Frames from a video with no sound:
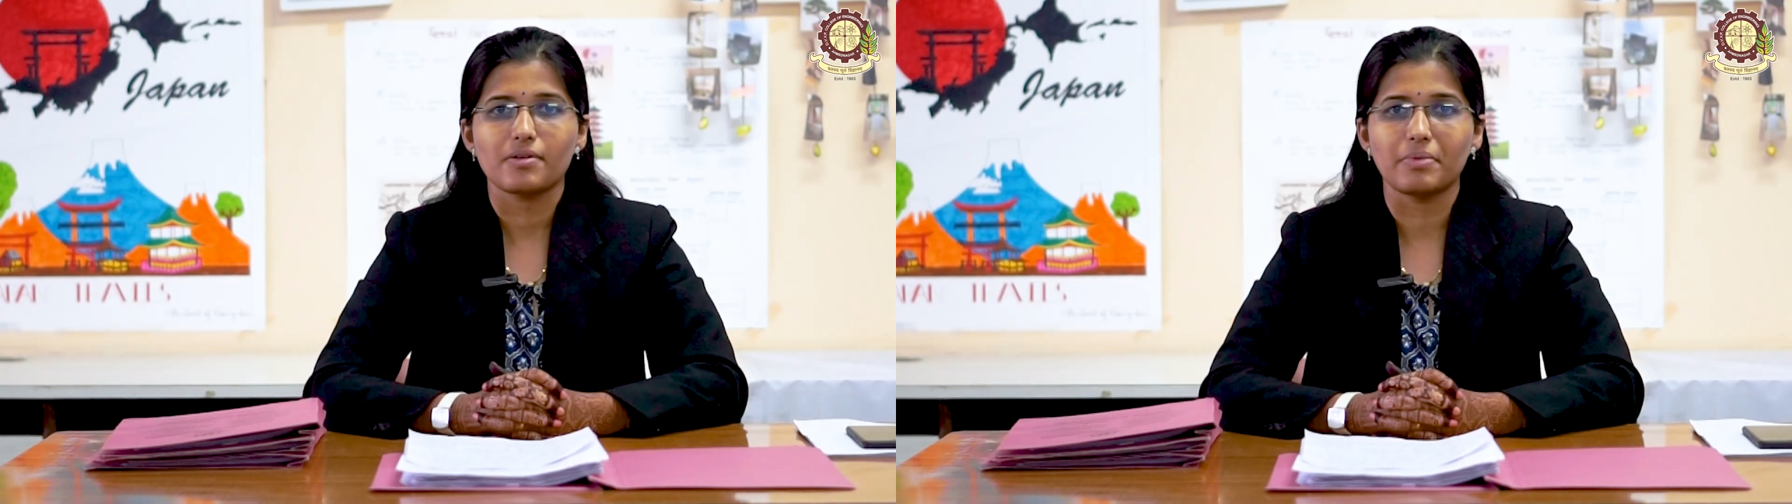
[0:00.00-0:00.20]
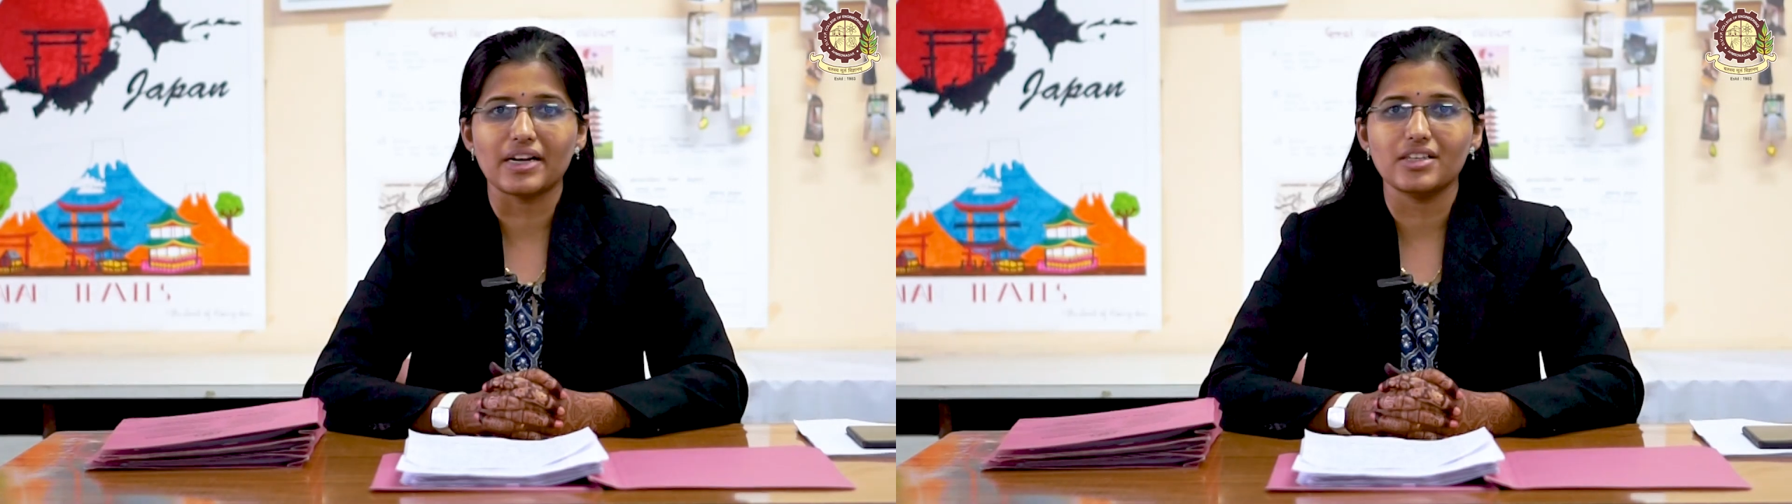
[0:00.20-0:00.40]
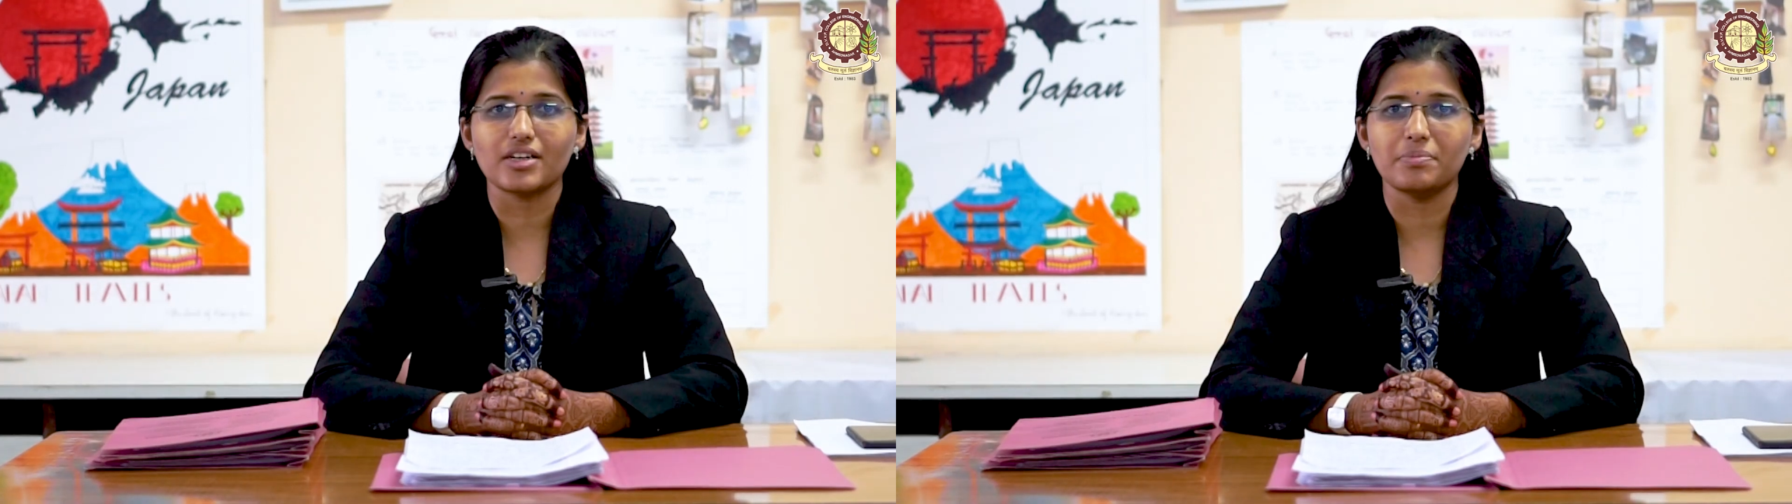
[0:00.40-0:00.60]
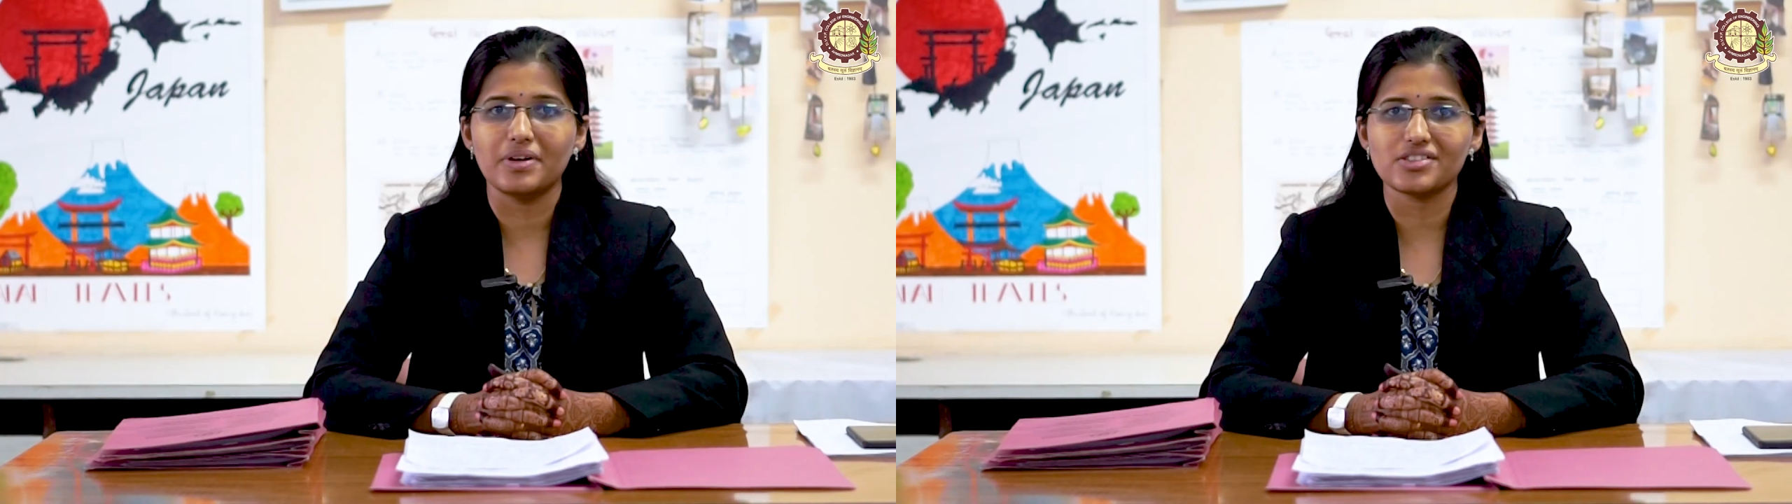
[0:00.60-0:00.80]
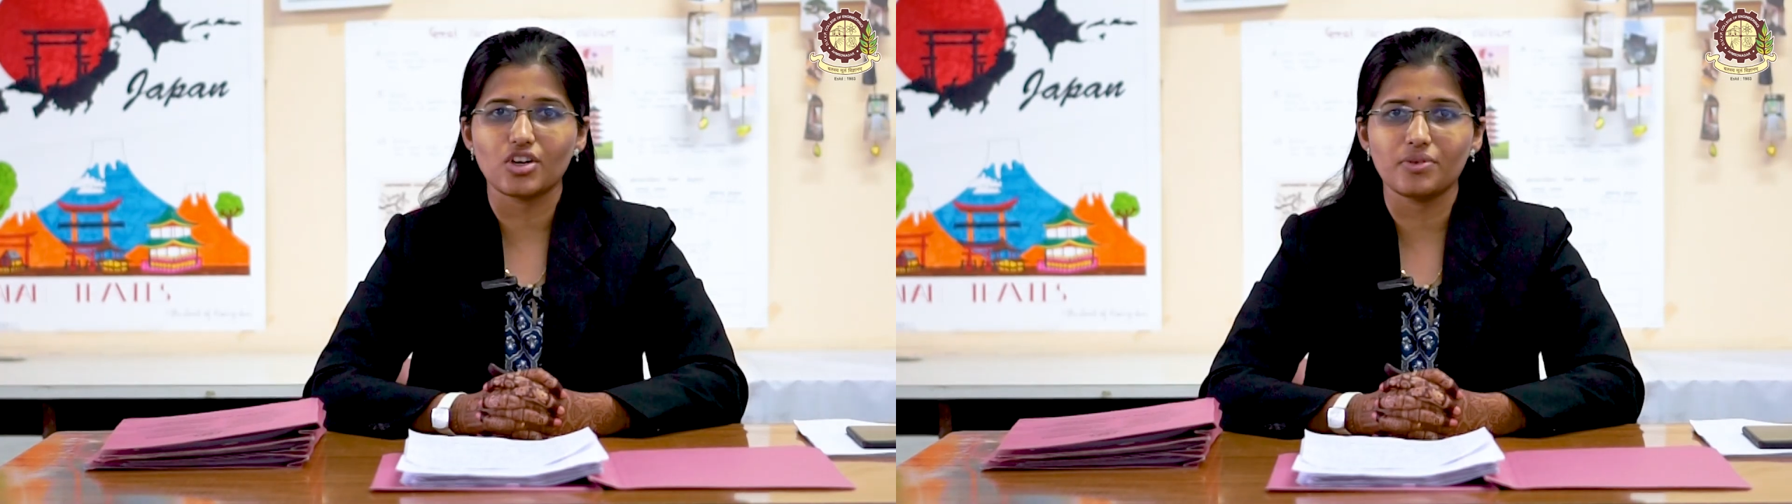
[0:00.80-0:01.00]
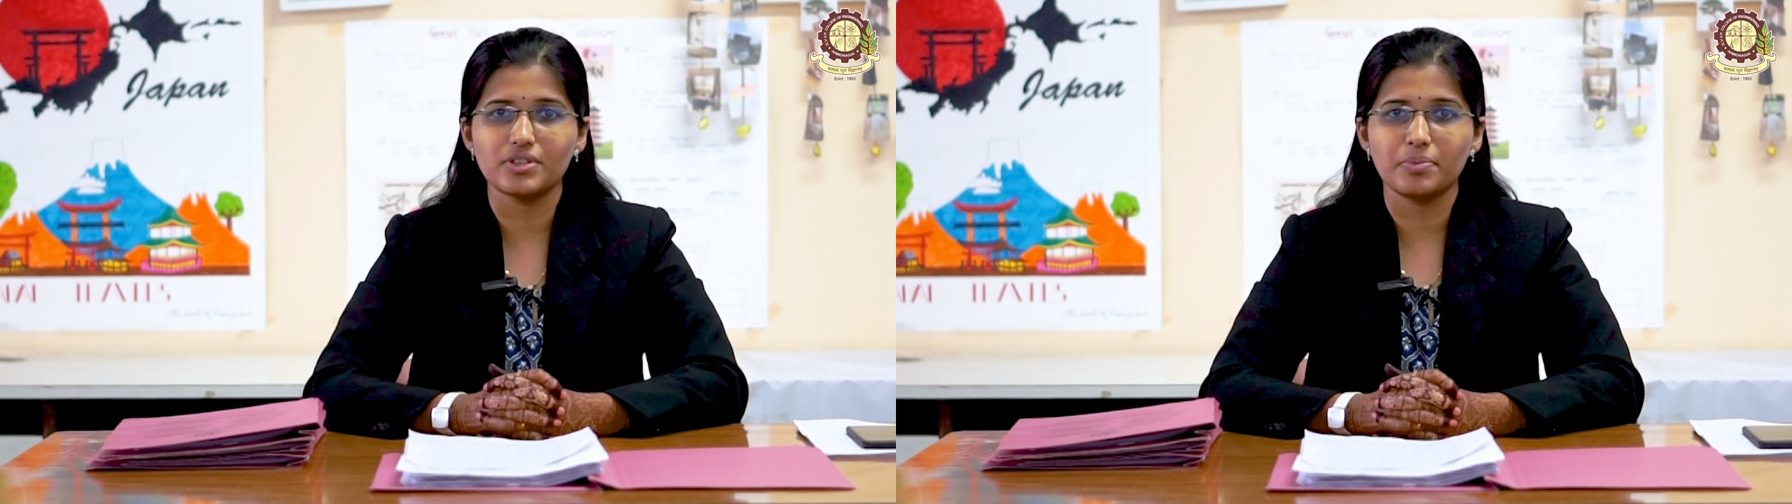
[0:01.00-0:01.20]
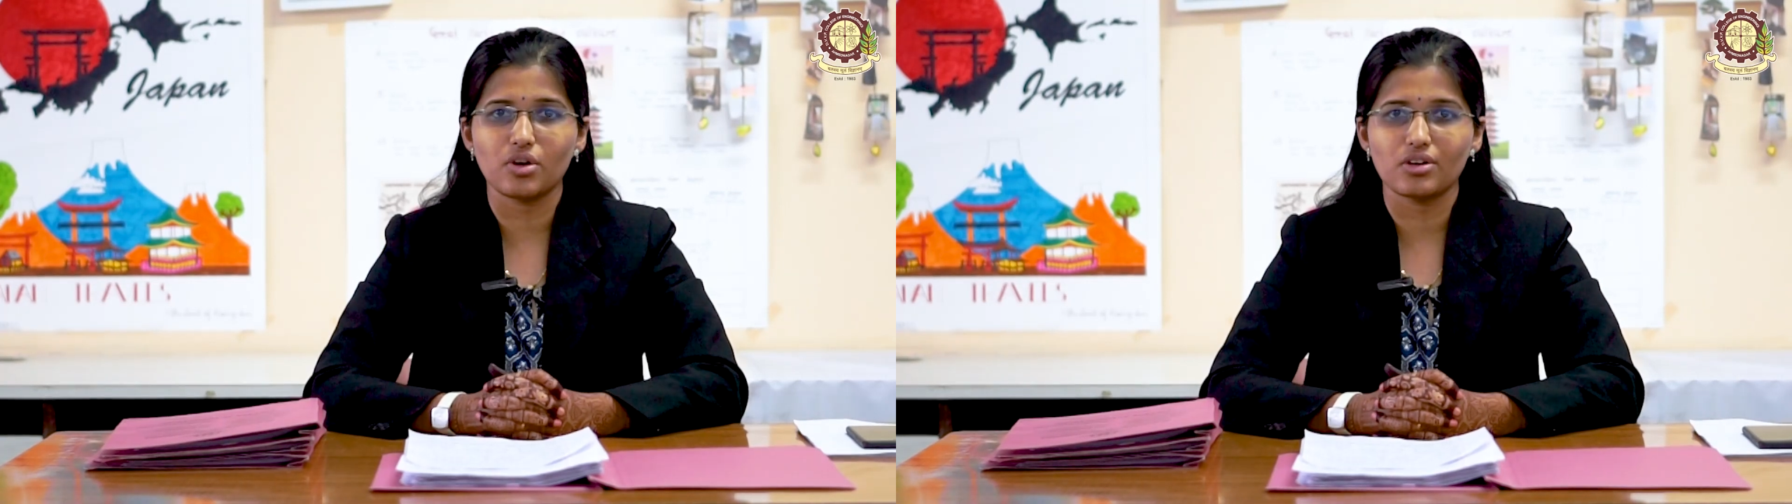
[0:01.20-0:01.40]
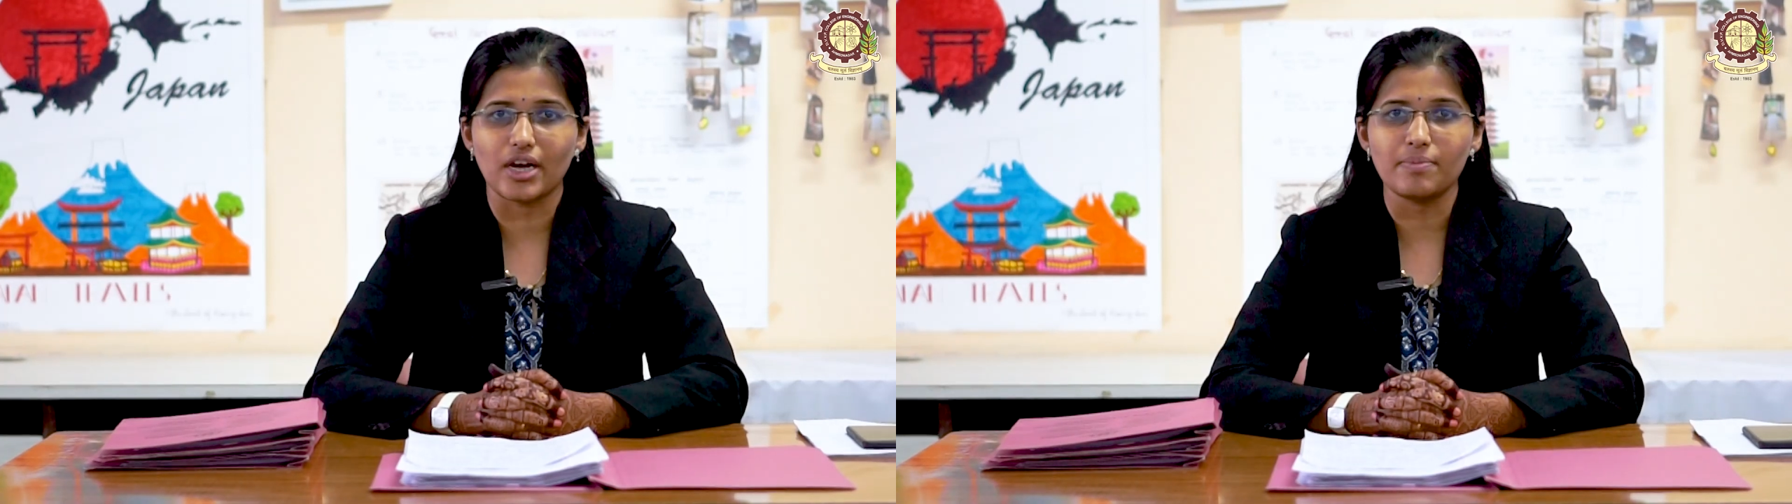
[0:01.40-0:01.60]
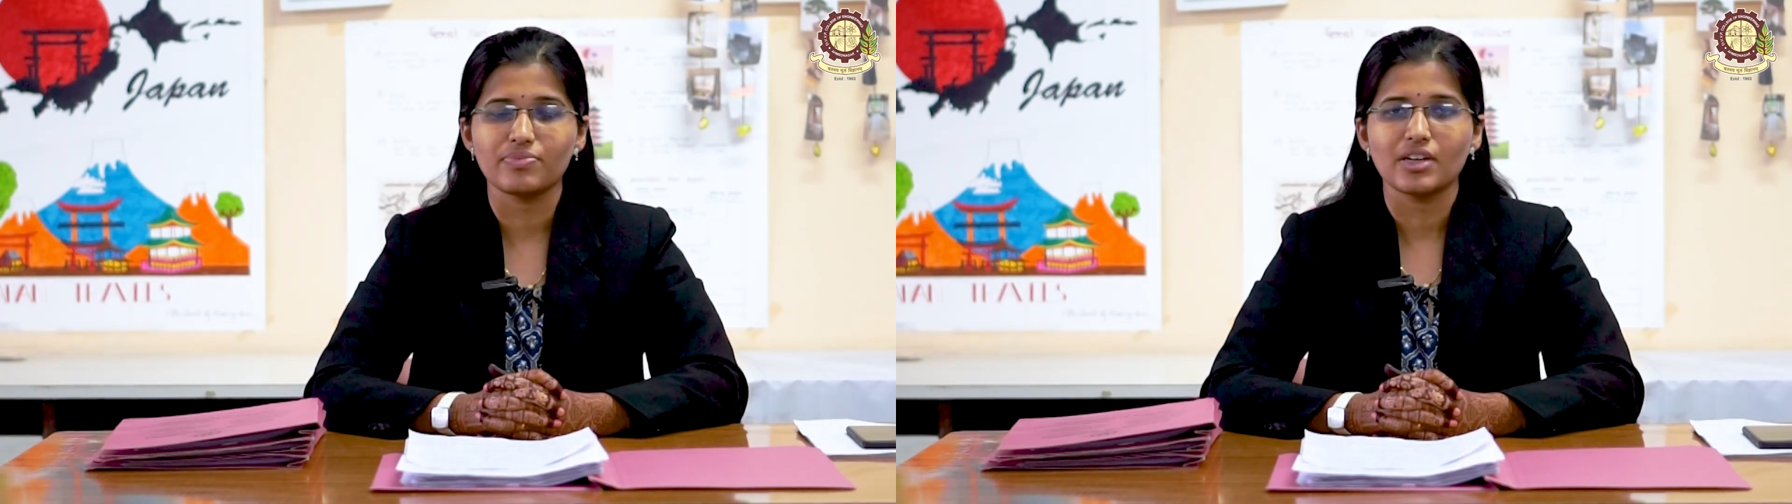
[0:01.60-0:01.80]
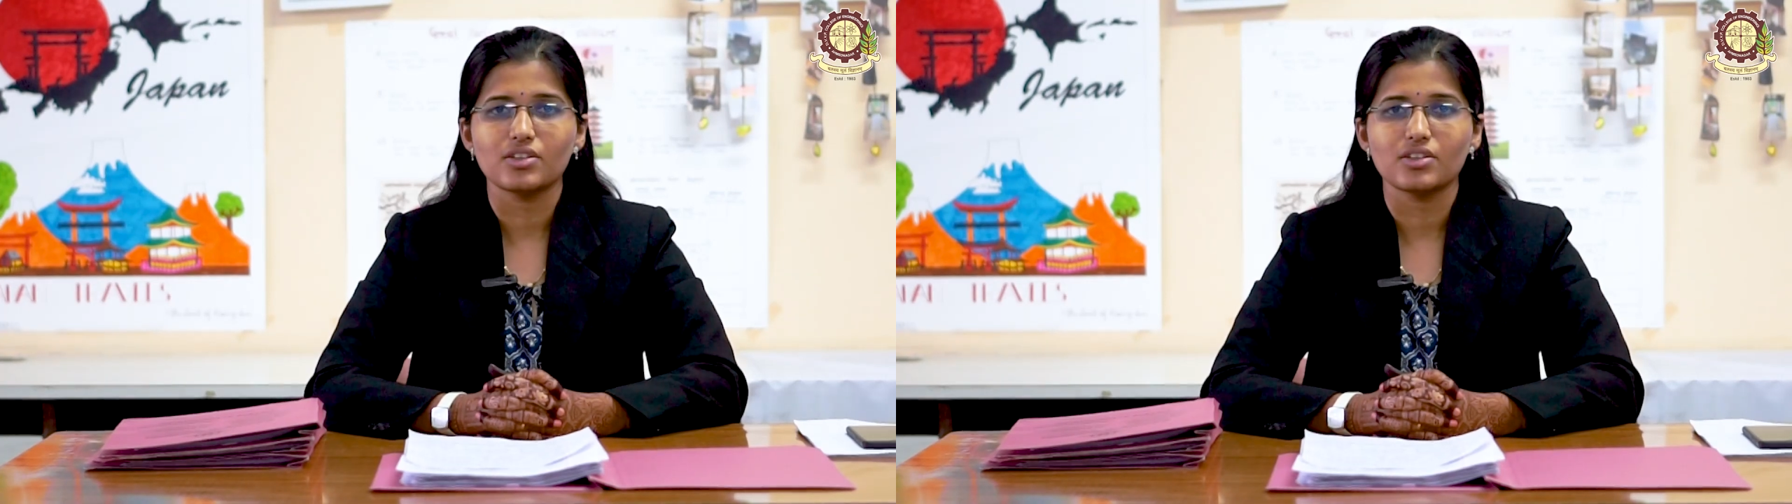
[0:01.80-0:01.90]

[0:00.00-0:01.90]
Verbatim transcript: By the completion of the program,